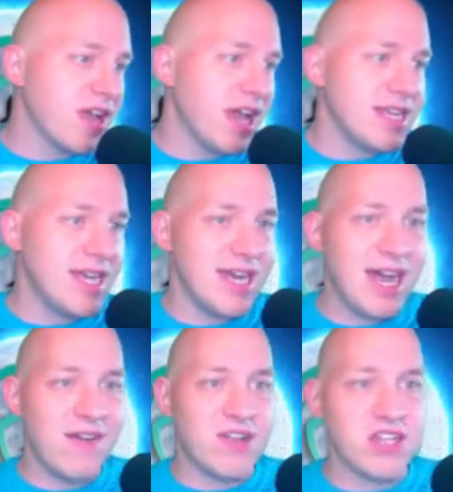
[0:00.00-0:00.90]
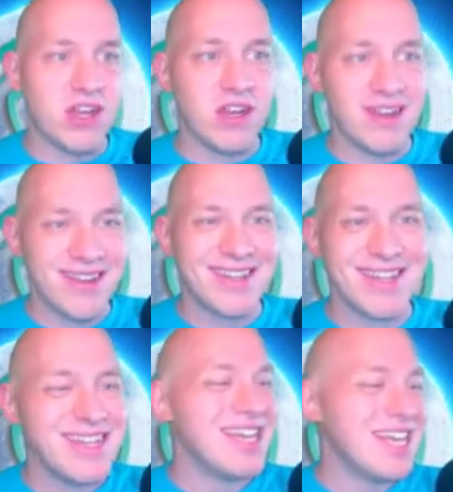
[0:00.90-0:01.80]
Content Officer.
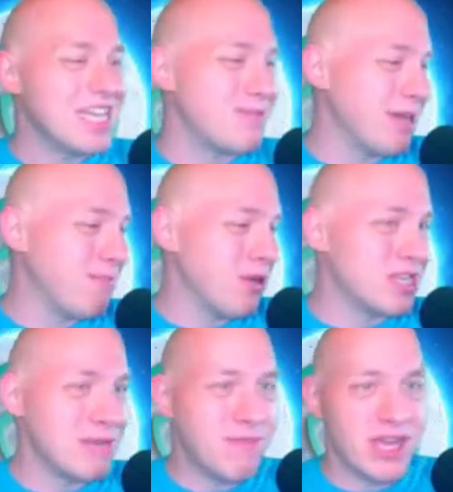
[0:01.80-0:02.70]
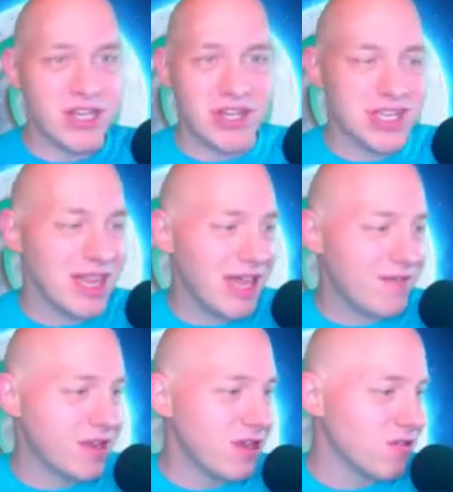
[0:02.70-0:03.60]
He's been posting pictures
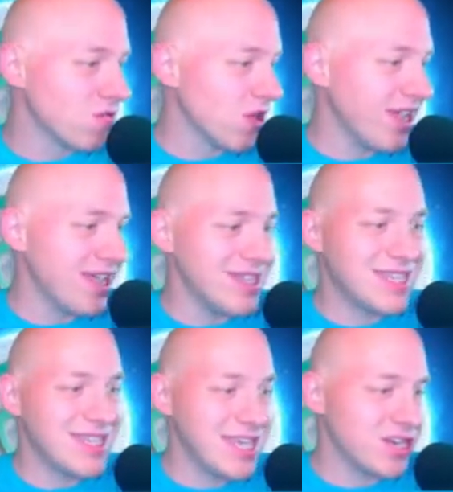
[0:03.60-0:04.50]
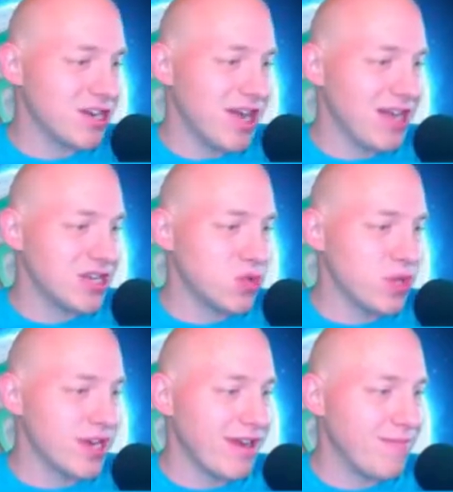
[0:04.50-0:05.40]
left, right, and center on Twitter.